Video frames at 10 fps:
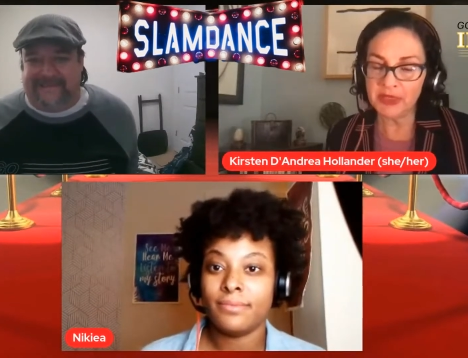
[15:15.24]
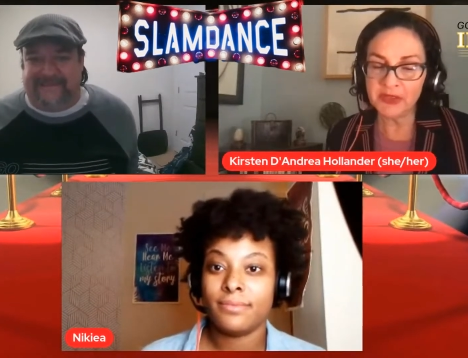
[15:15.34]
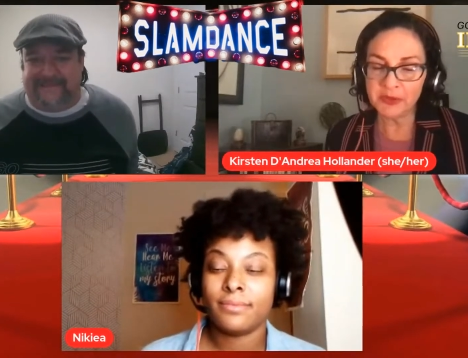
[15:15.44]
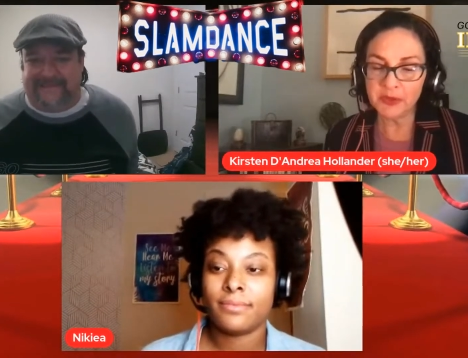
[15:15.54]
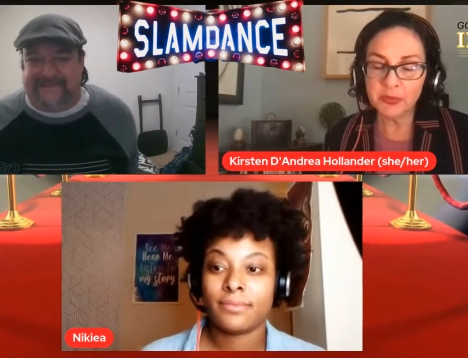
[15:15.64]
Speaker 1: it
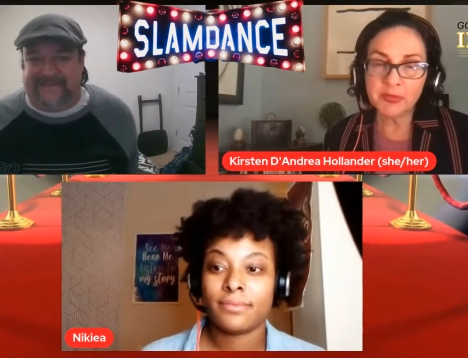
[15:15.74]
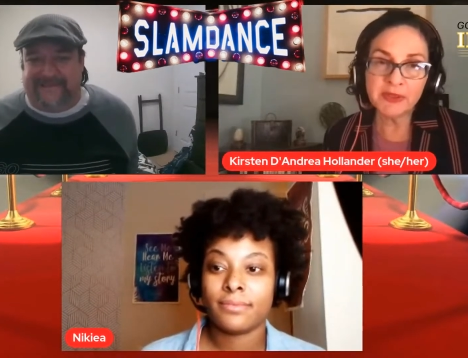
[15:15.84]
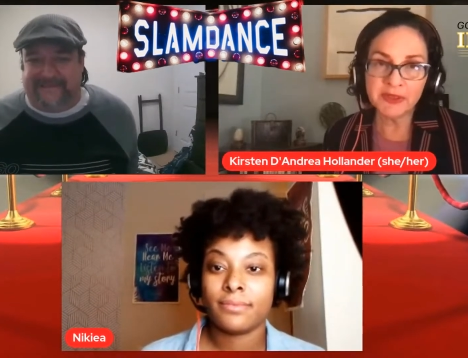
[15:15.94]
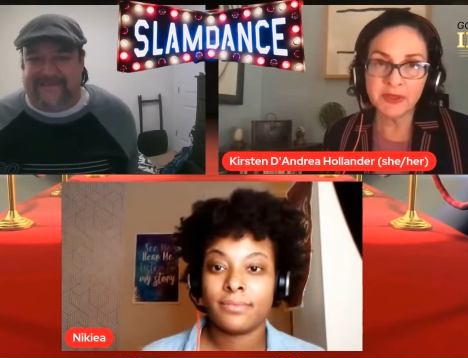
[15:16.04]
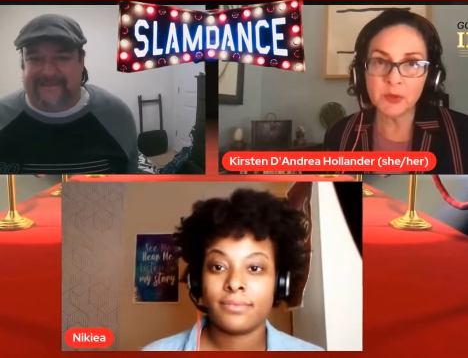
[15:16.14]
because it was
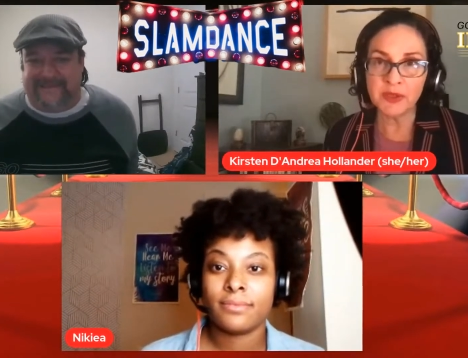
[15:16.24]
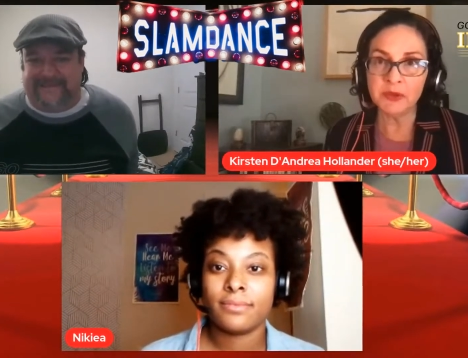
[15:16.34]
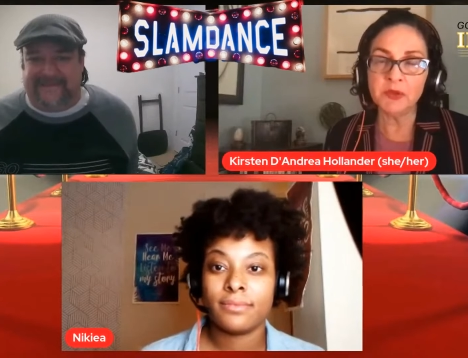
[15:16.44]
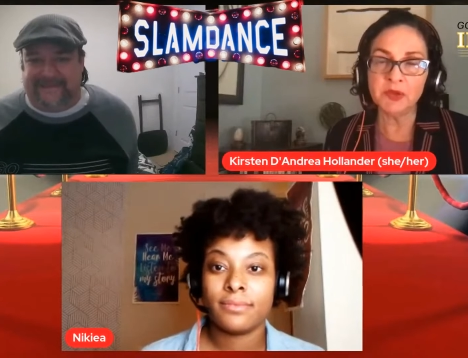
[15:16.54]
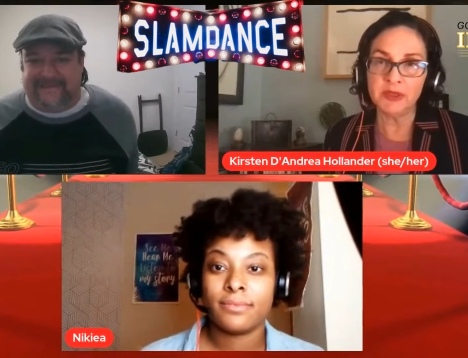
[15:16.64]
brilliant what
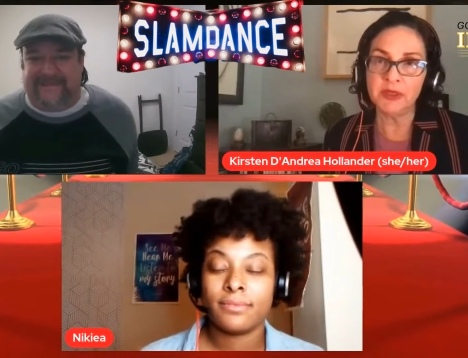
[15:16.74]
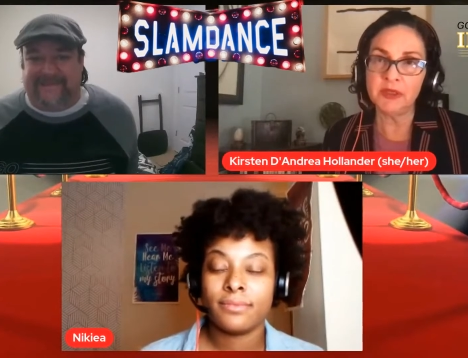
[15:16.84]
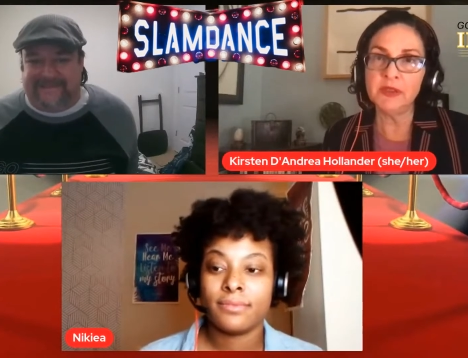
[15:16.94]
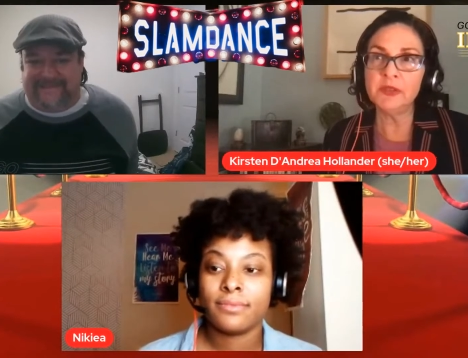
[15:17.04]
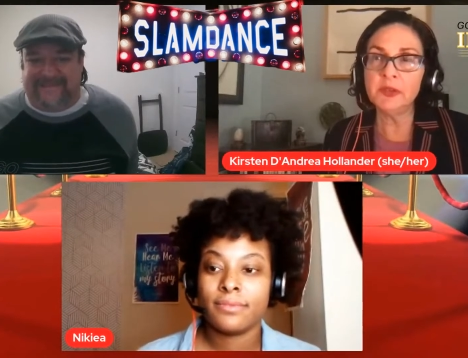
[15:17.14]
you did
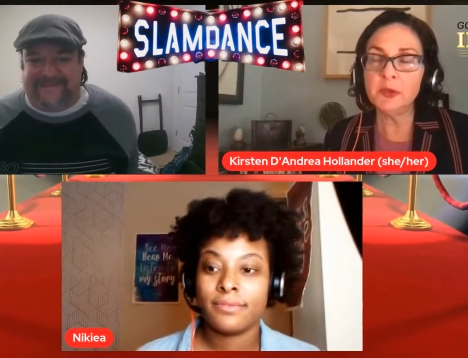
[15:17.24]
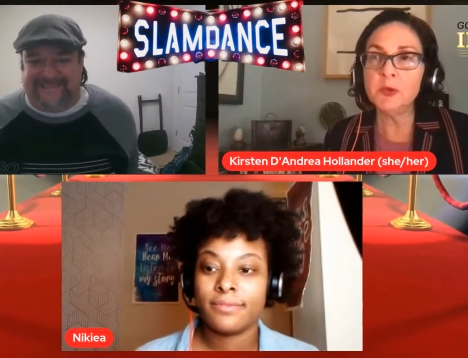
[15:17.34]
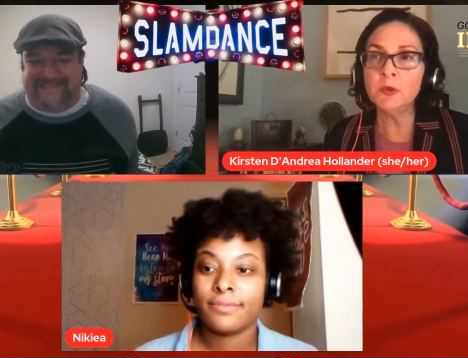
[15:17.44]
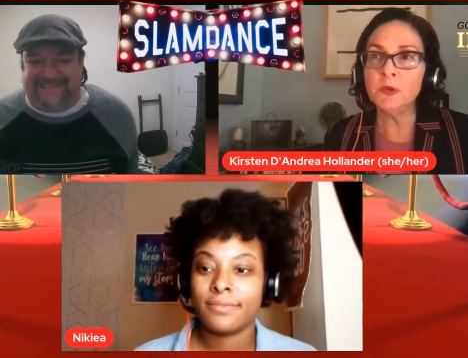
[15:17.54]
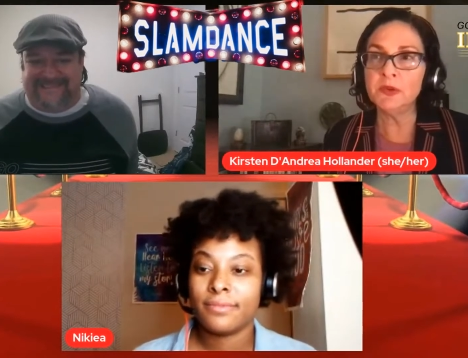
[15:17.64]
is
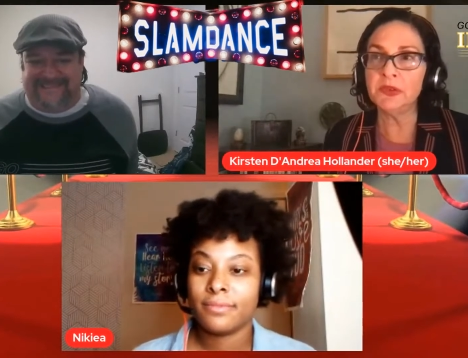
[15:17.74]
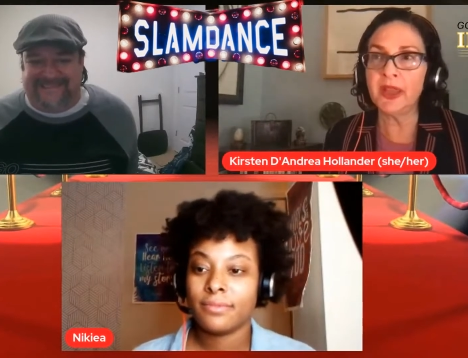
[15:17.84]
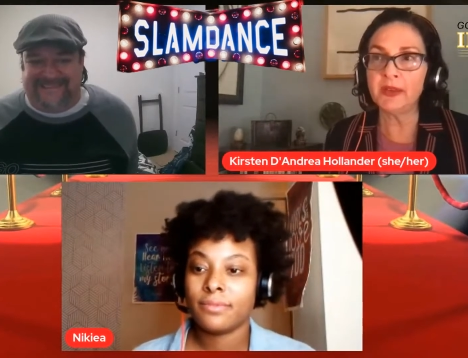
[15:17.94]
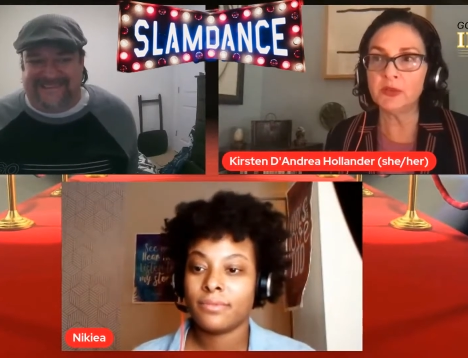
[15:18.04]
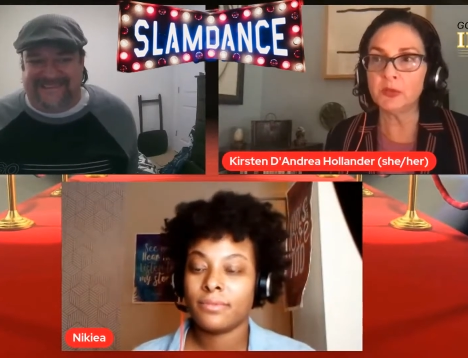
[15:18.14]
you
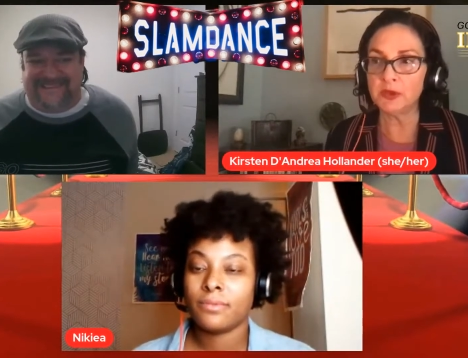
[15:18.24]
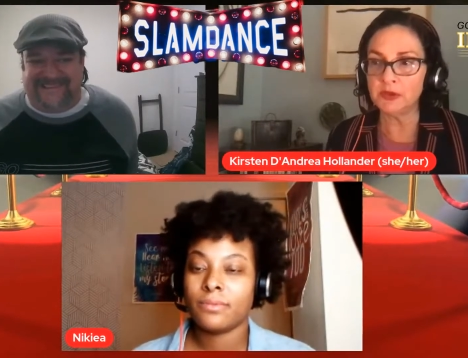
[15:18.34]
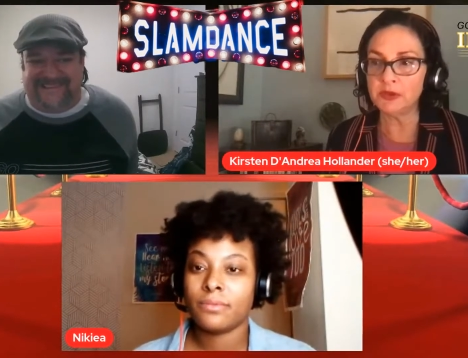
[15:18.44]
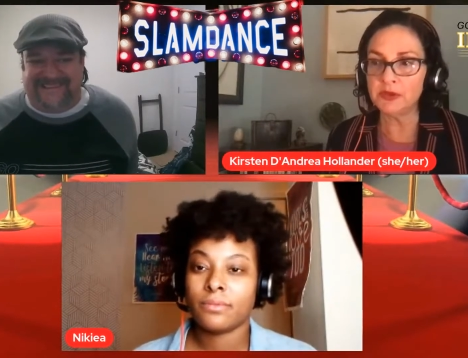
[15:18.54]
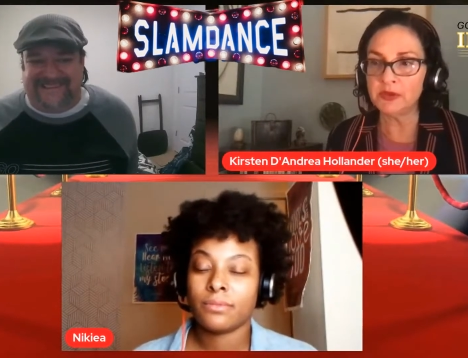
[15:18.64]

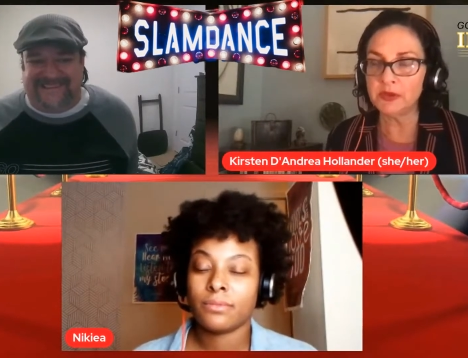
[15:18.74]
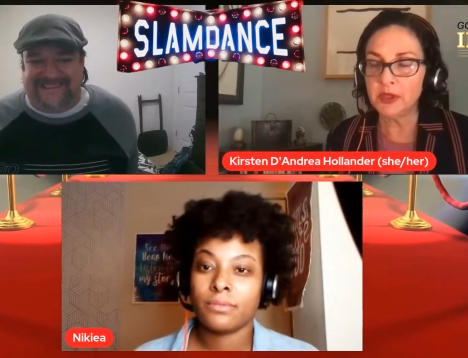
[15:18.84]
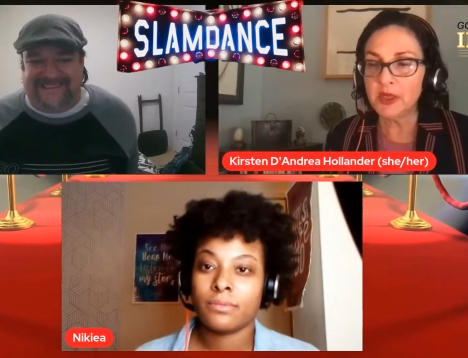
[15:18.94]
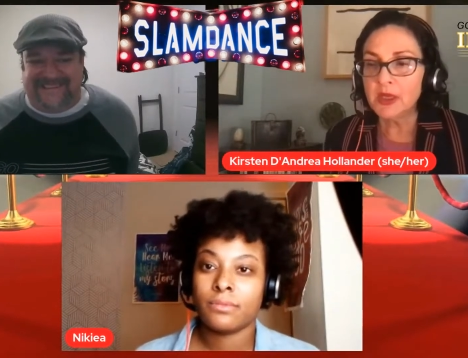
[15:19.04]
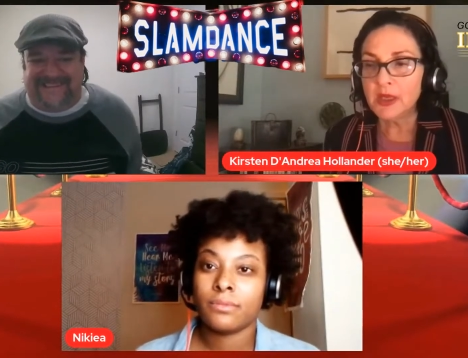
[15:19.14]
scheduled
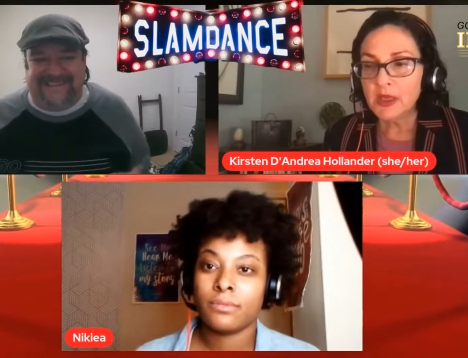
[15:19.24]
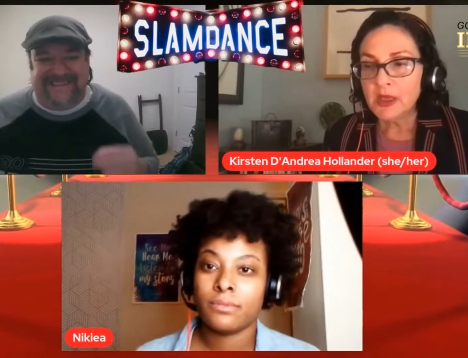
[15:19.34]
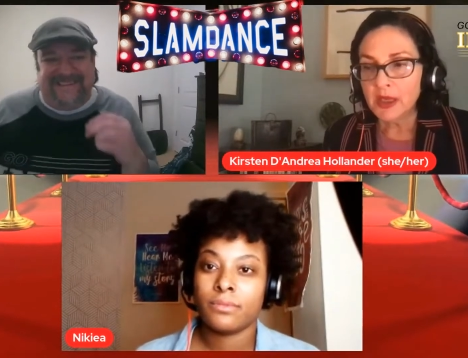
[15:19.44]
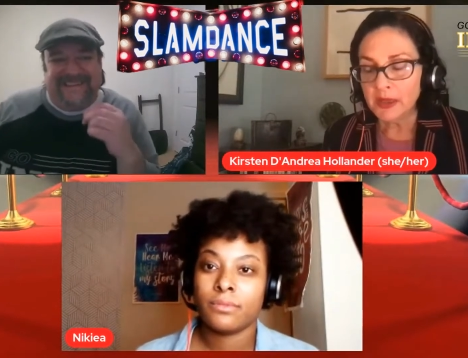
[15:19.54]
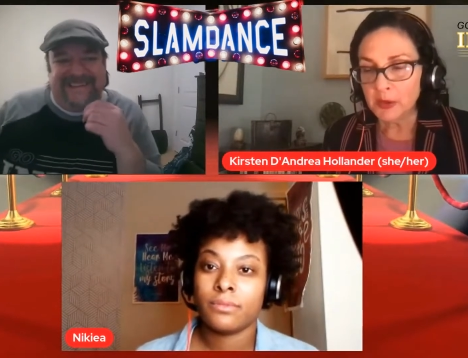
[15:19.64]

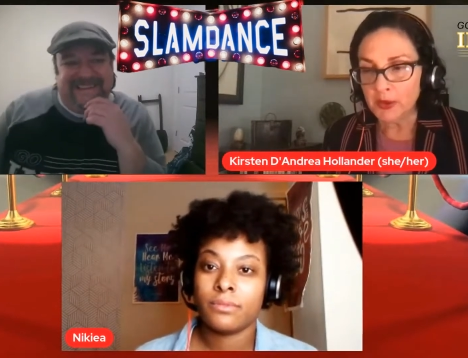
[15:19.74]
and